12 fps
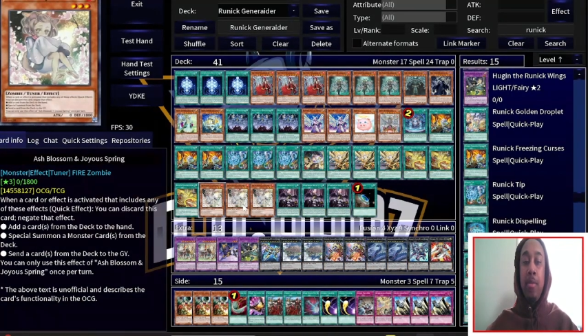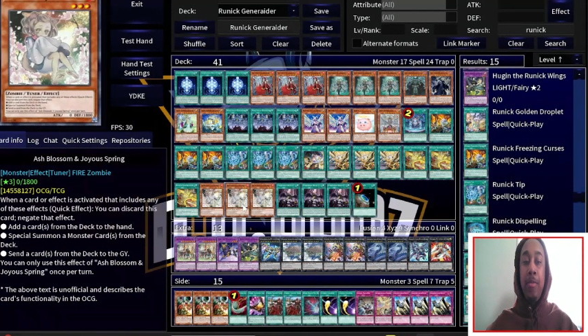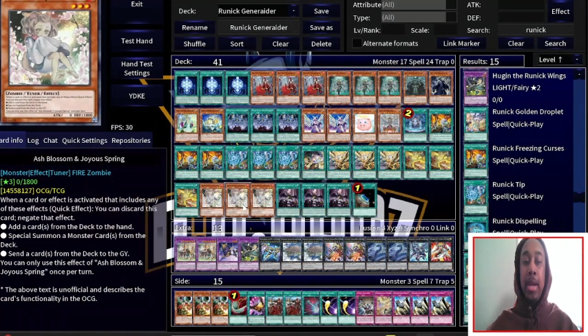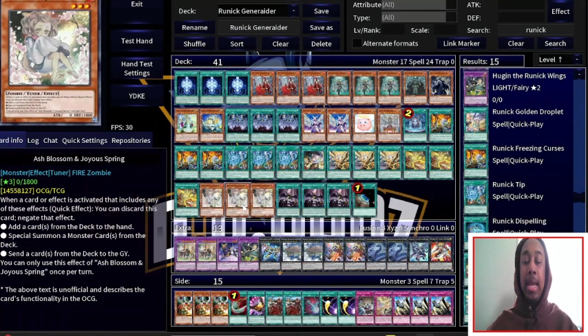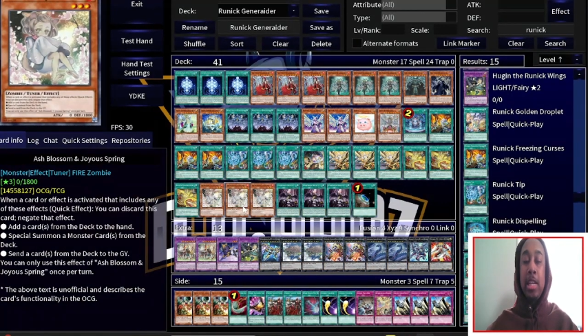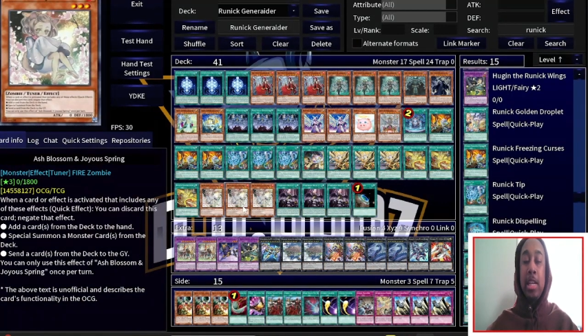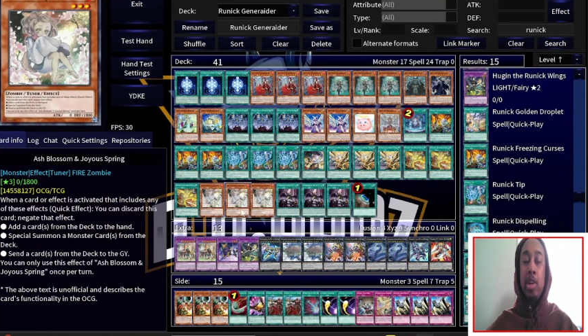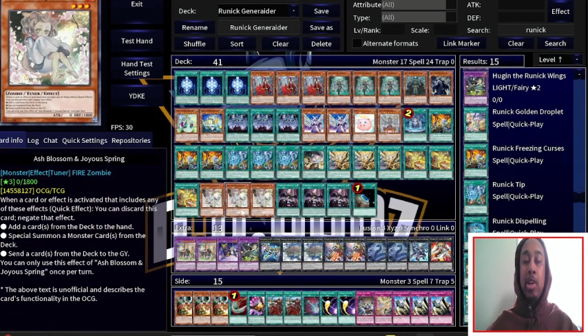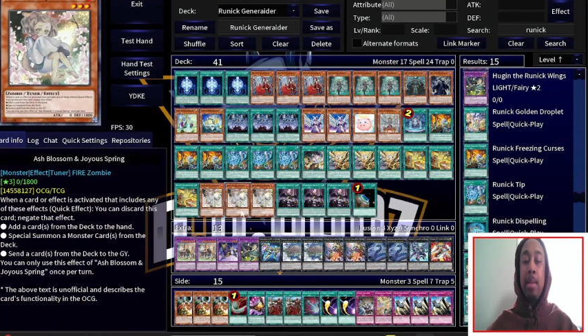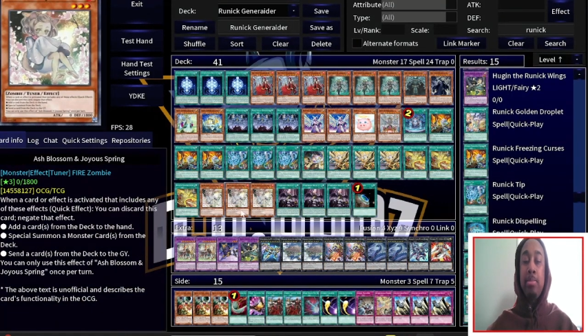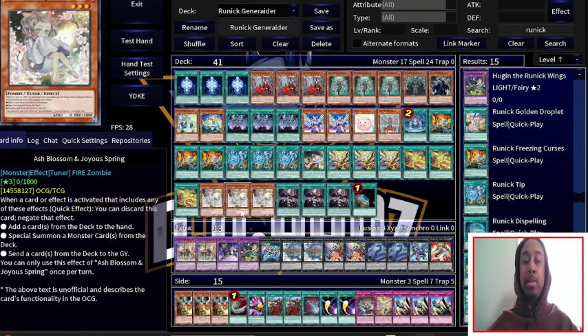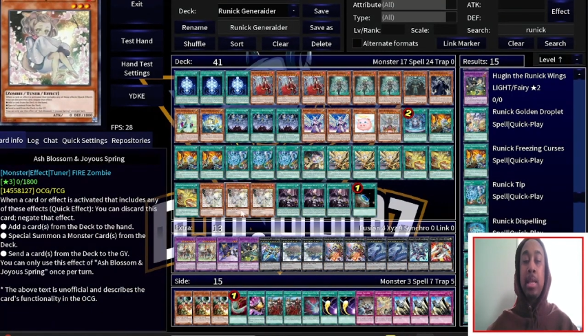For hand
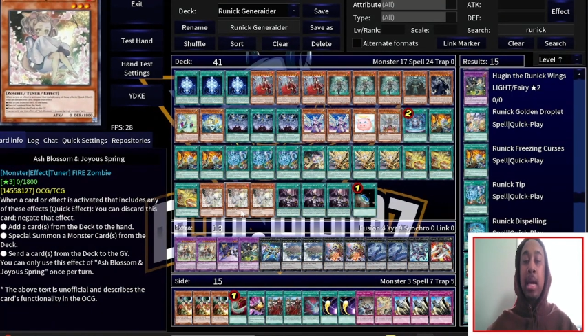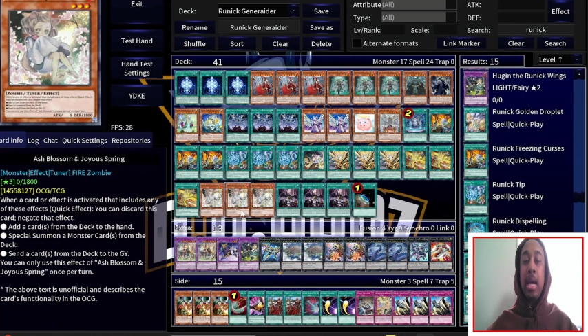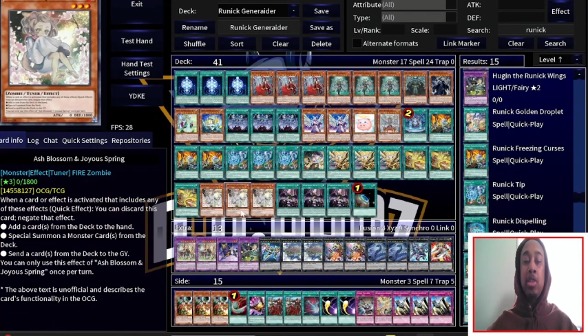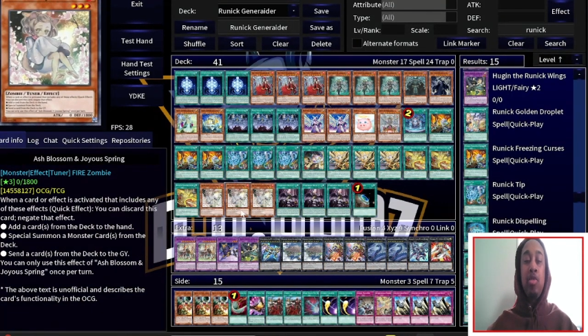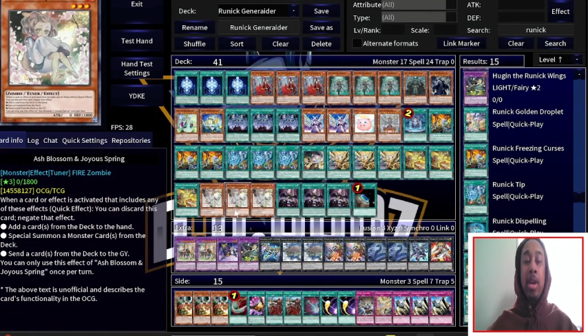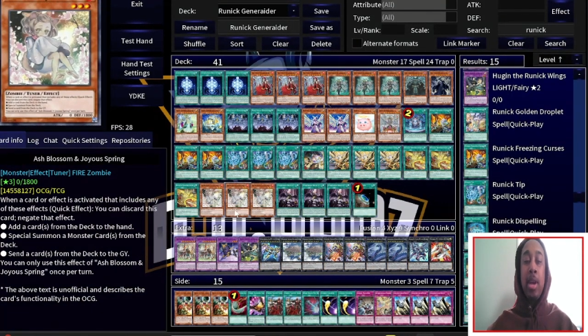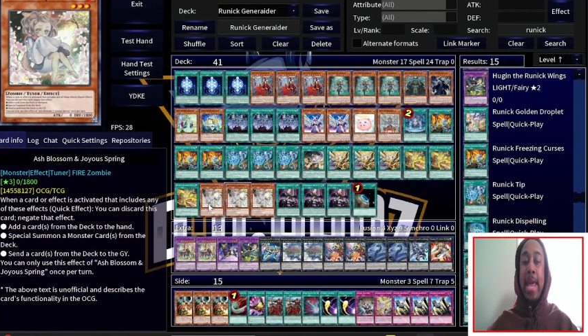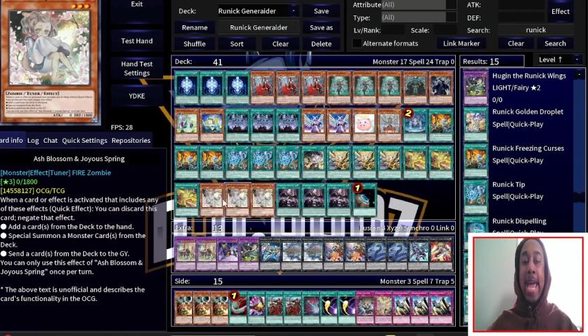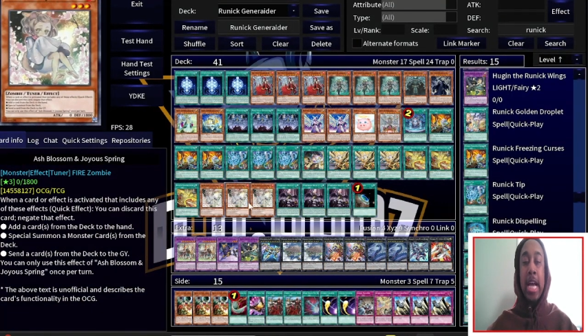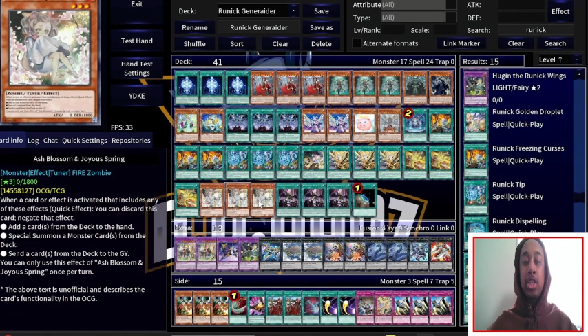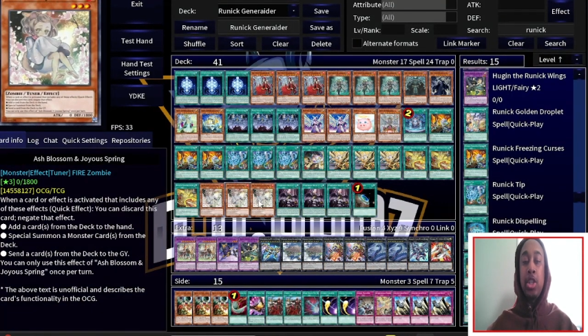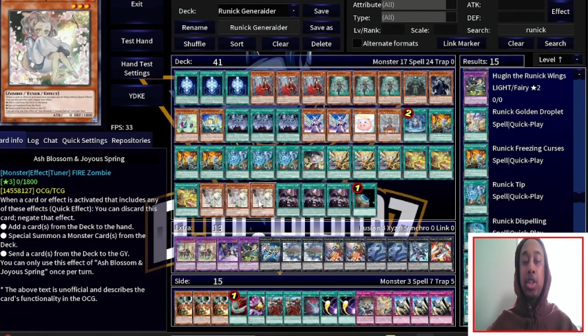traps, I just ran
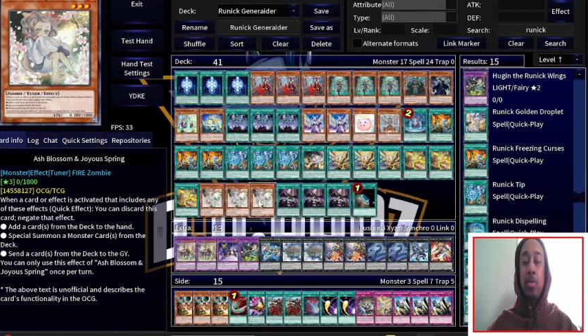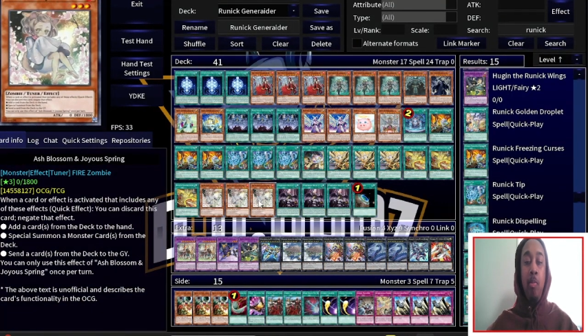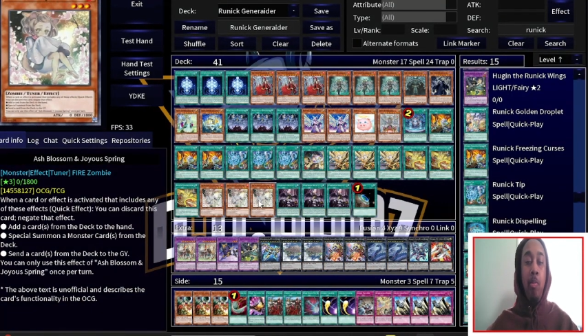Ash.